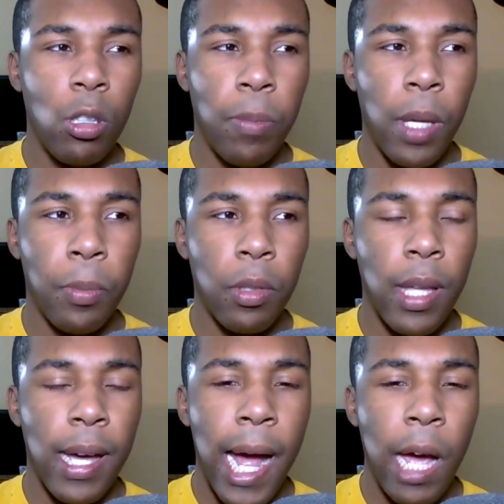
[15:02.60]
two people
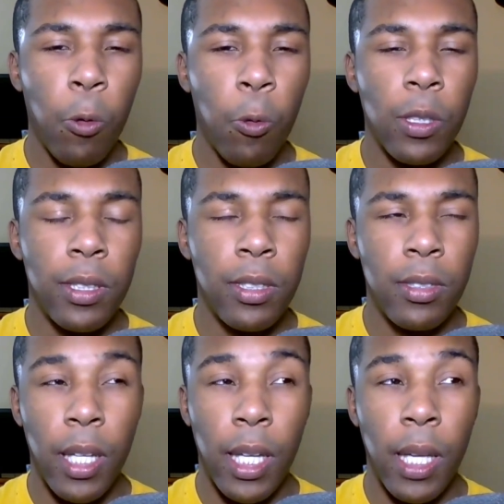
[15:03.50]
that I would
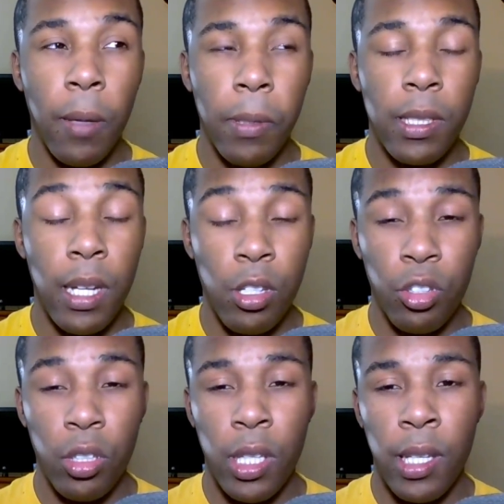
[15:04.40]
see
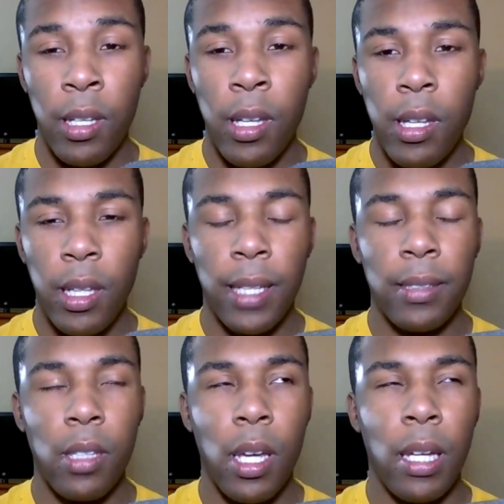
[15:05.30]
potentially
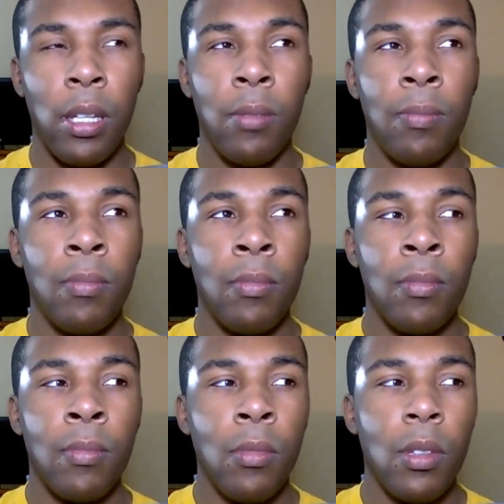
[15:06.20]
like saying,
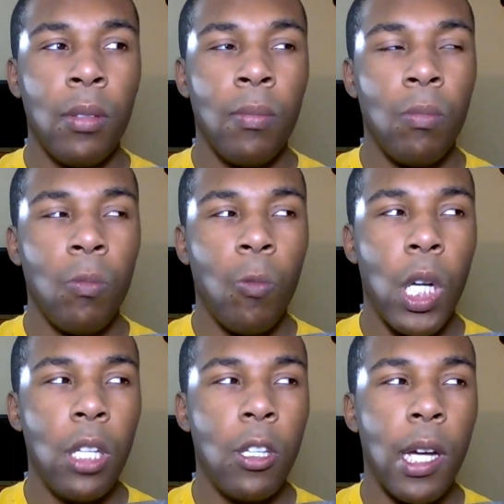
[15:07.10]

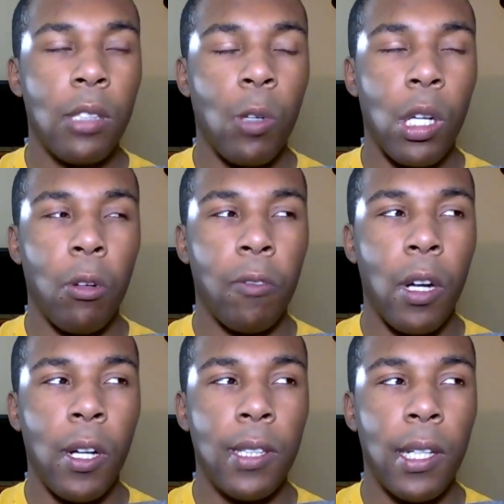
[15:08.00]
Why are you guys working with
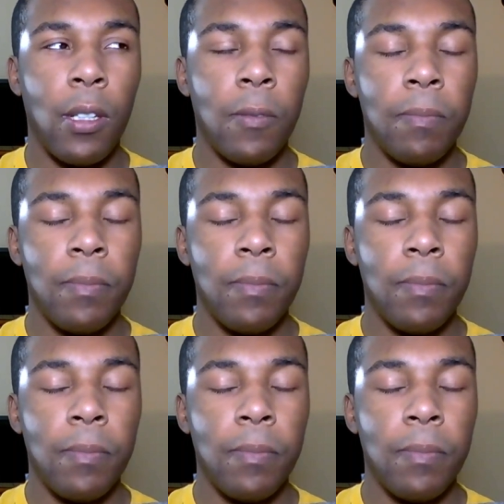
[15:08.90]
Fairy Tail?